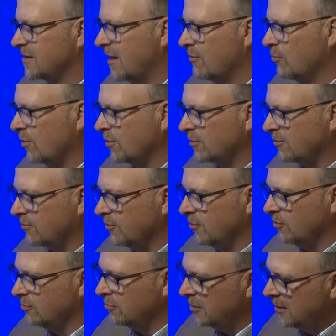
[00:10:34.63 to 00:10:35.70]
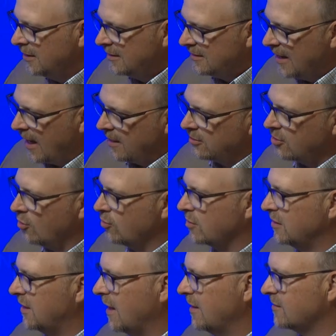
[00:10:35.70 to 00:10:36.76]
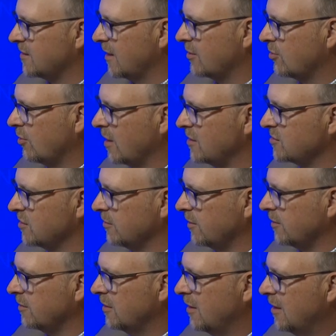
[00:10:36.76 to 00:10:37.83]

I worked through the Iacocca days at Chrysler.